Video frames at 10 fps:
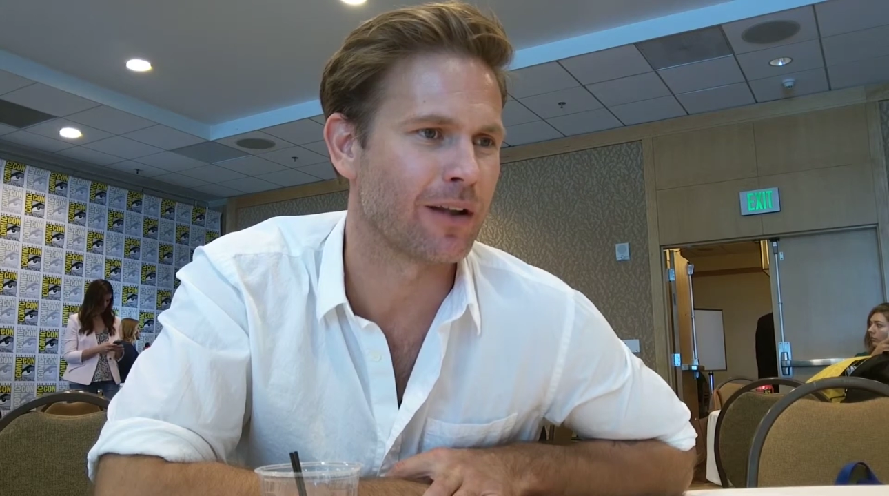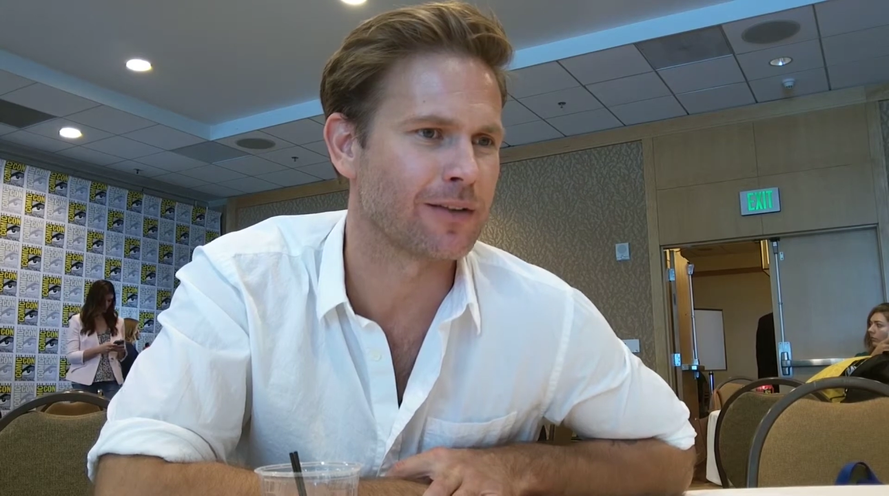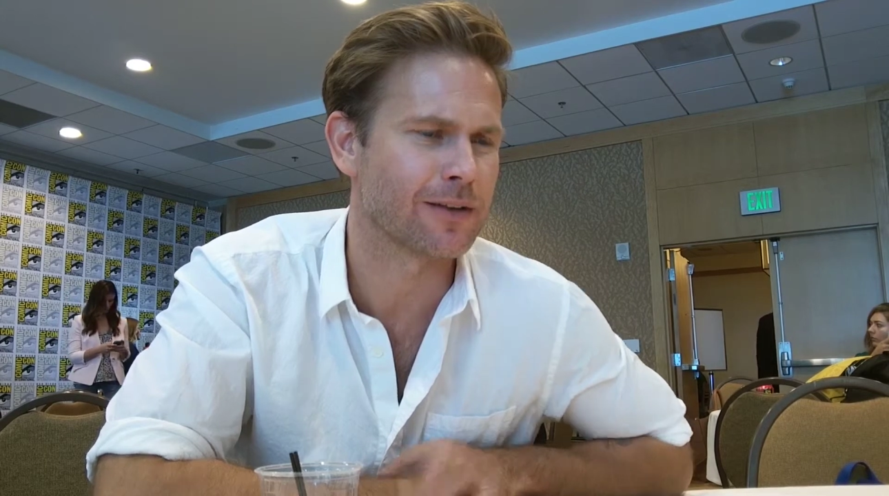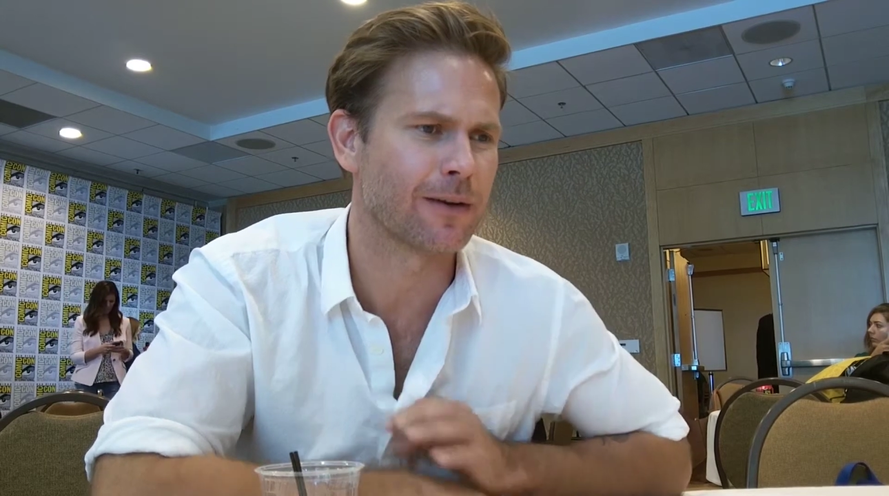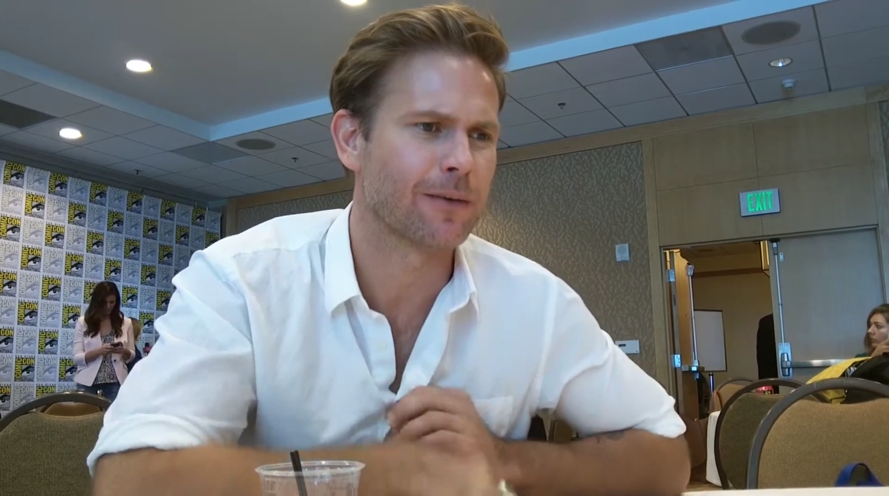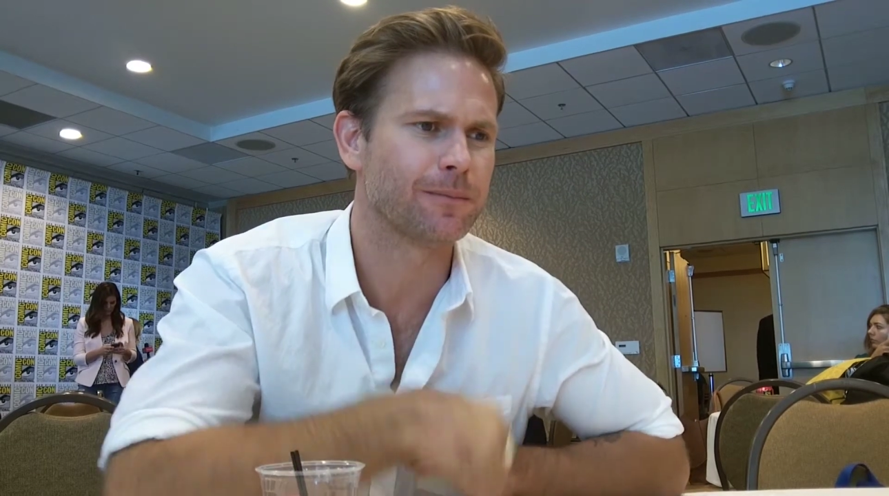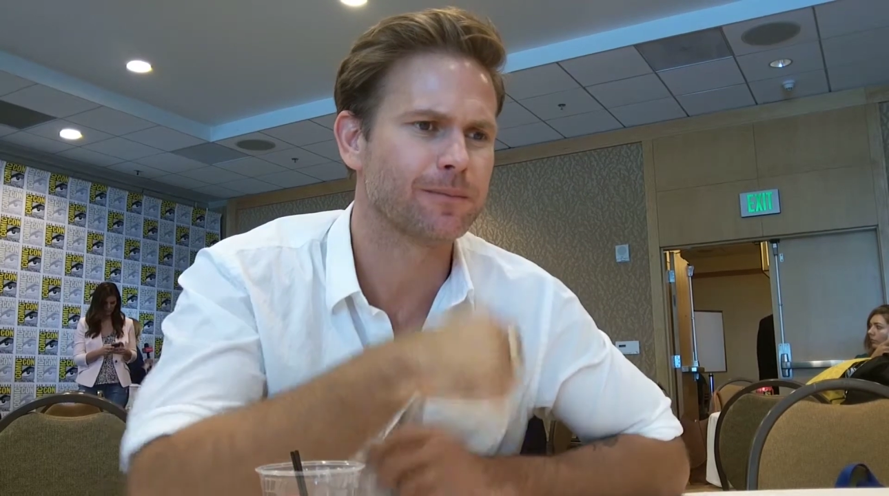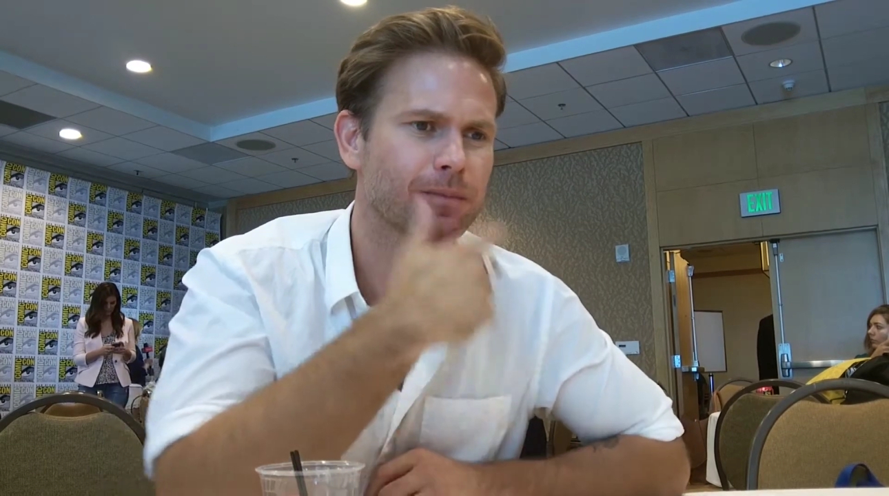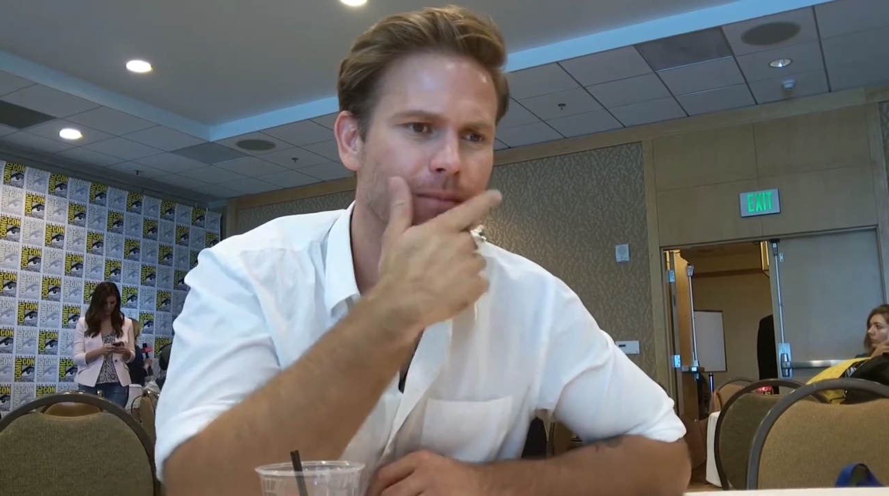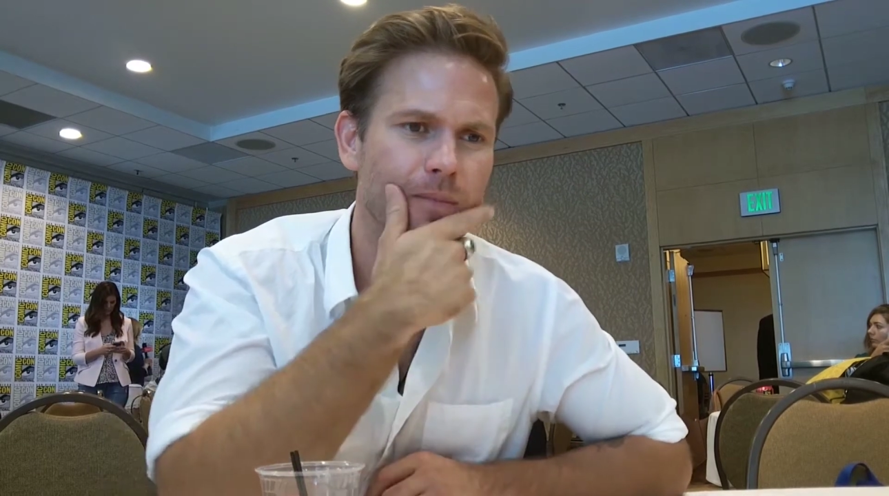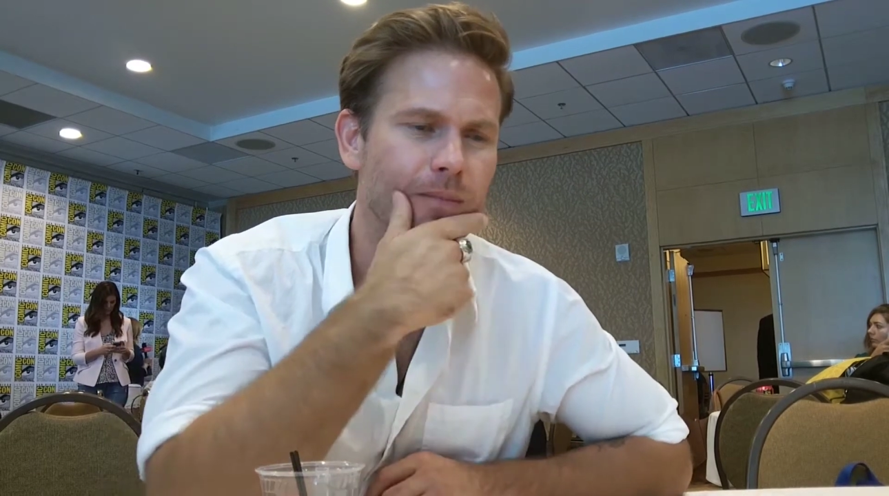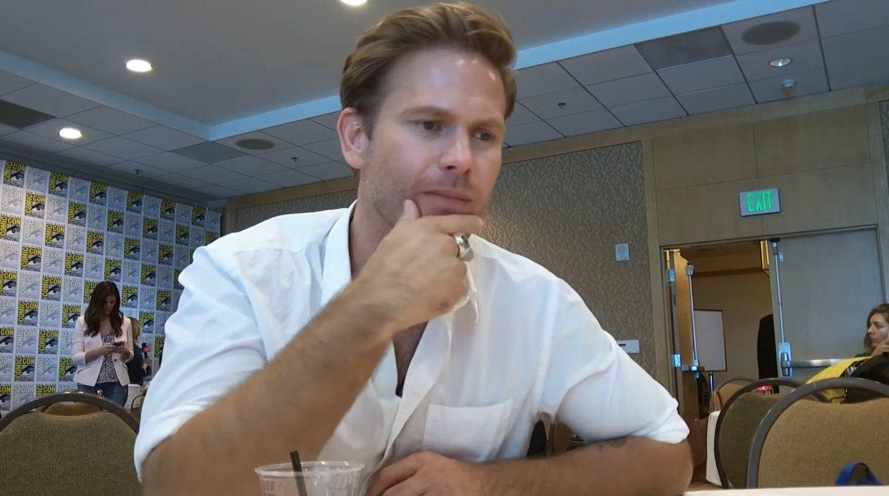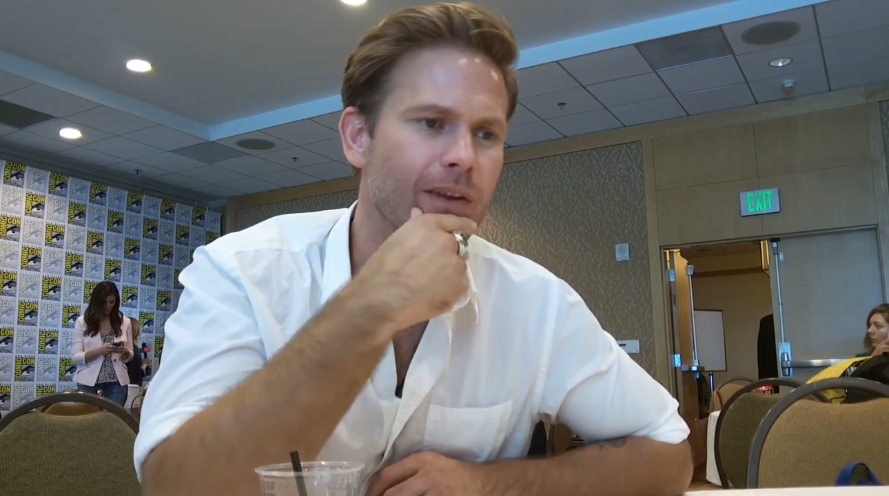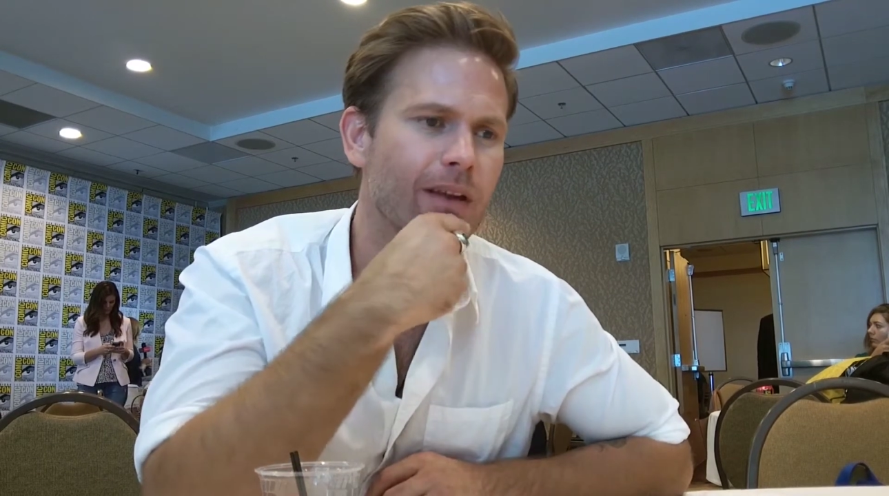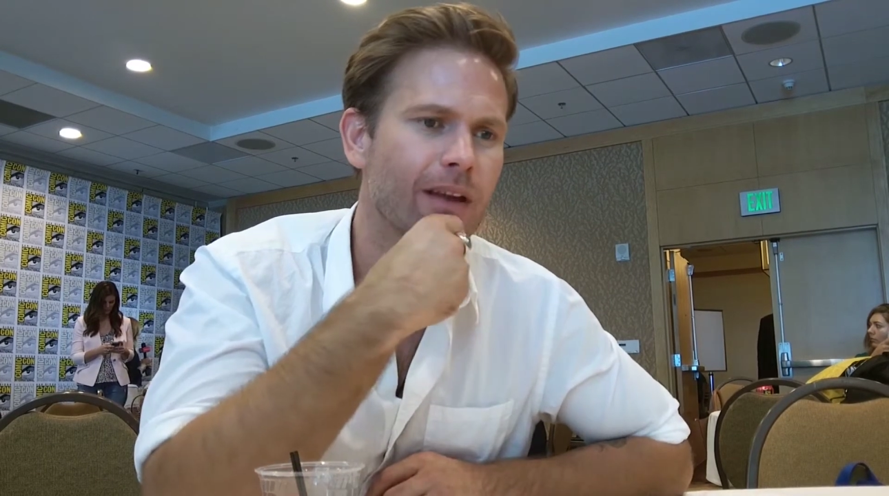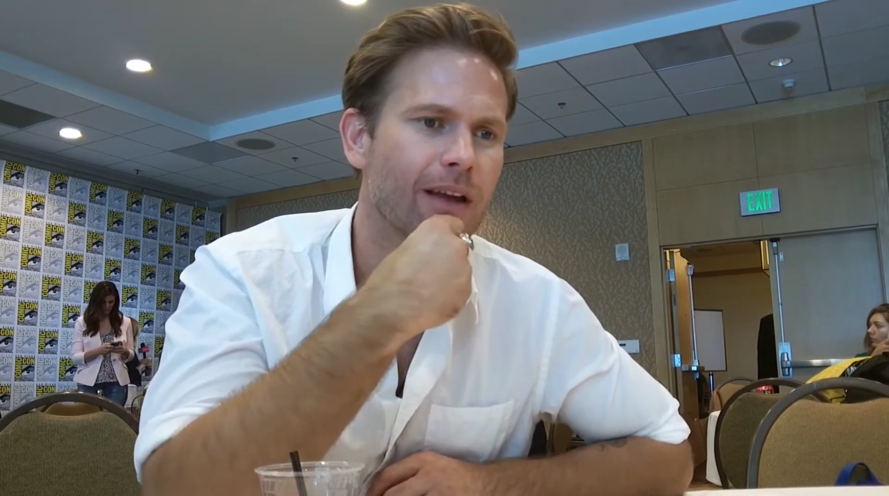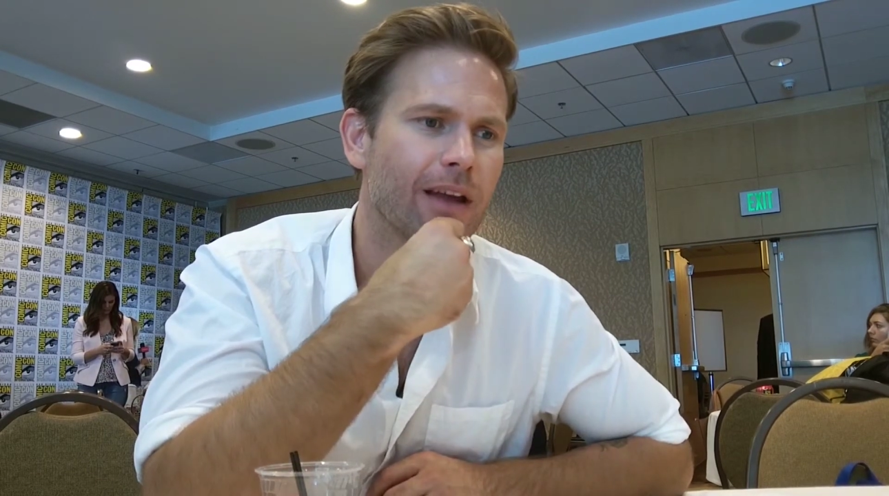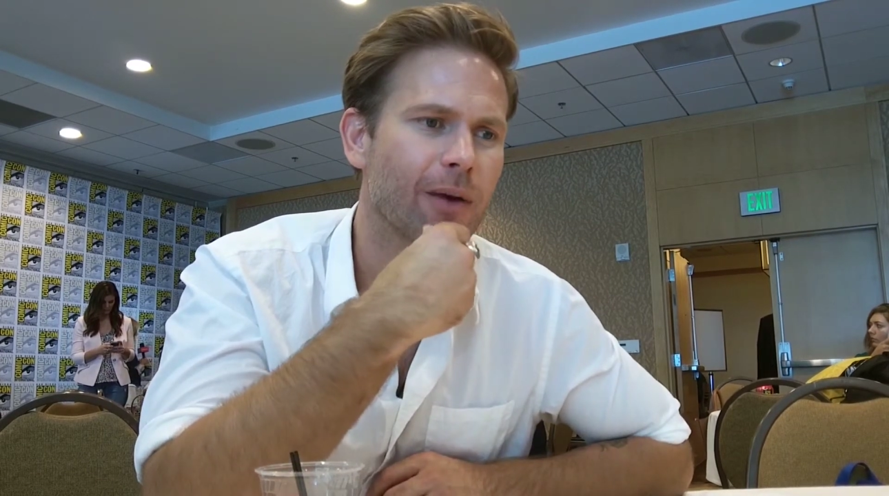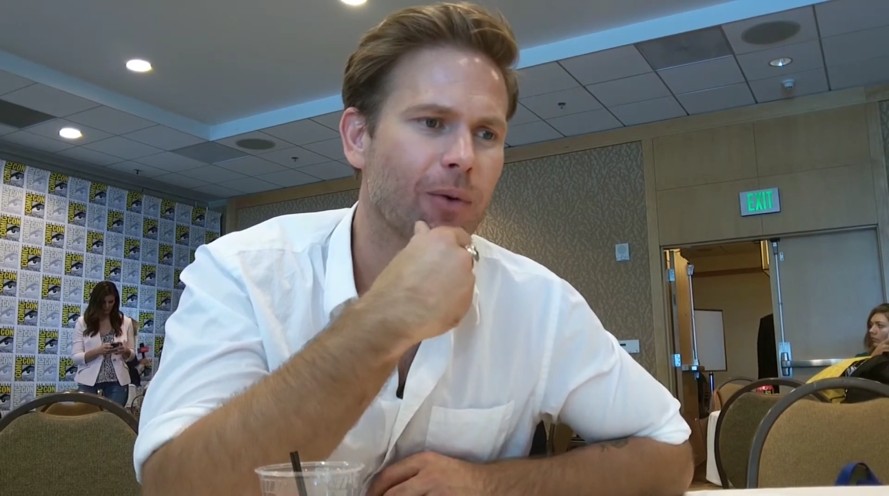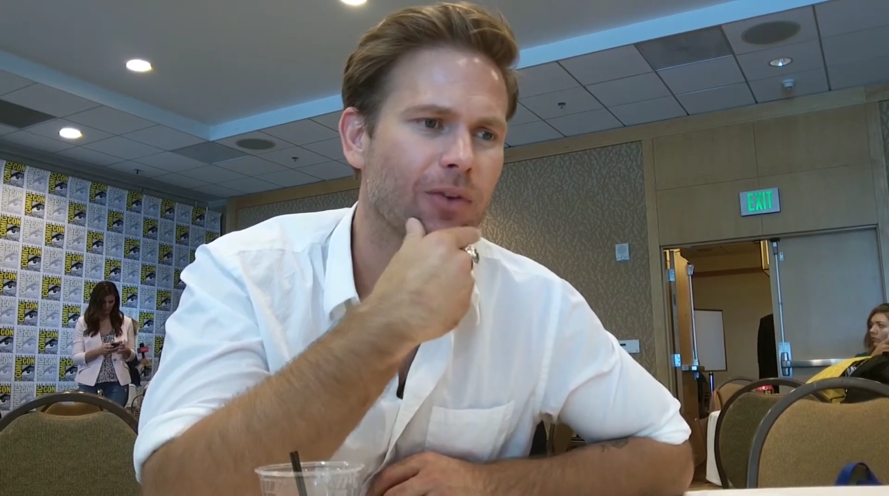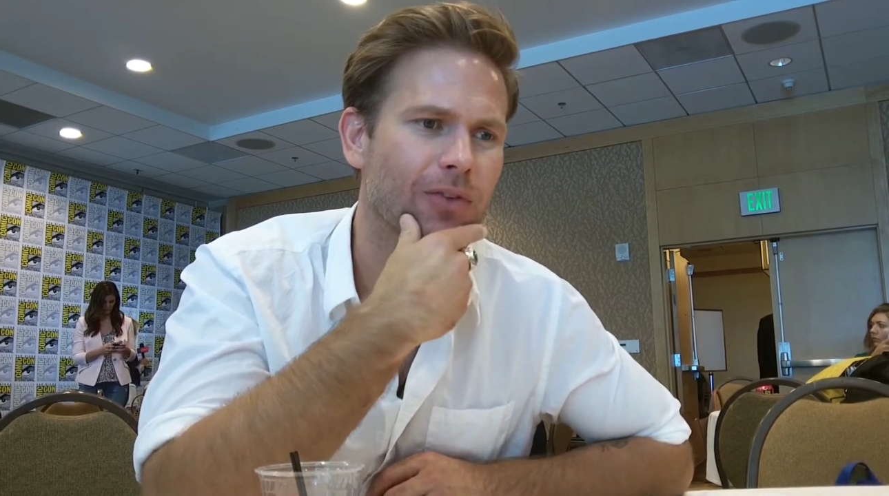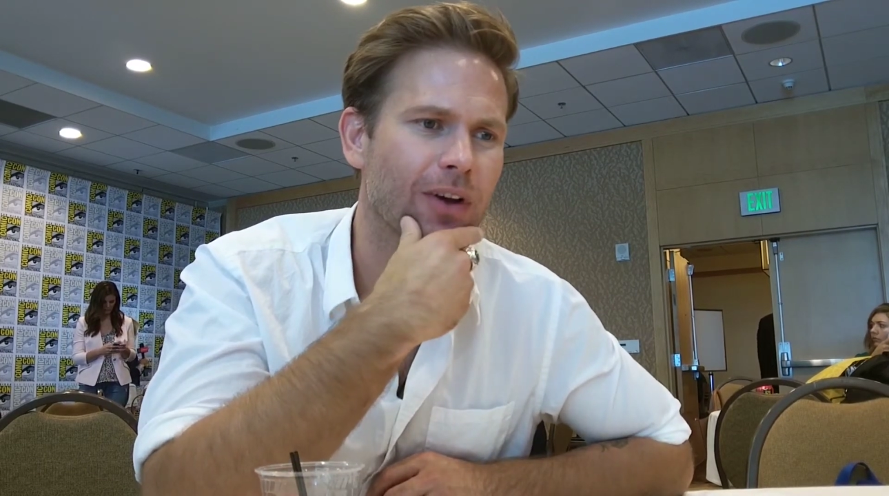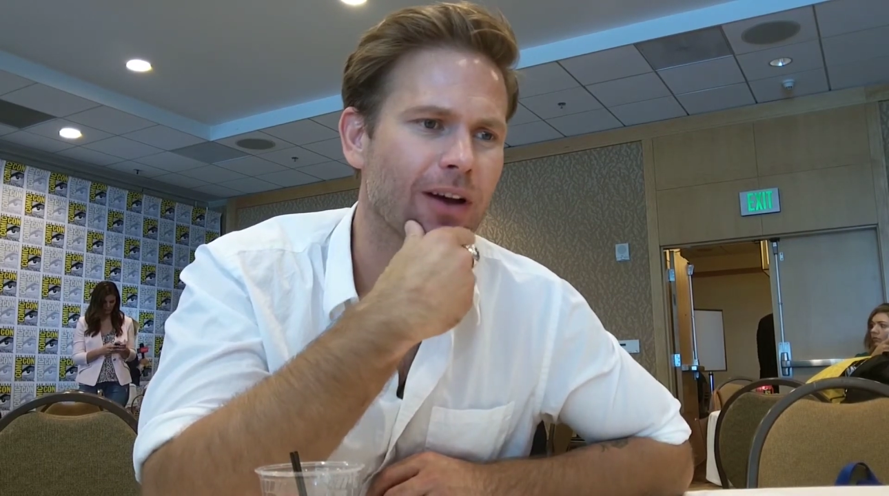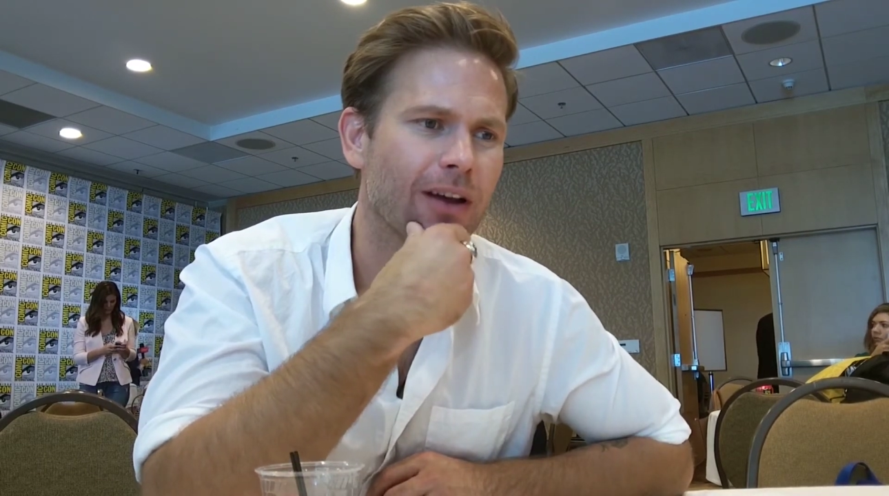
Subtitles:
and so it was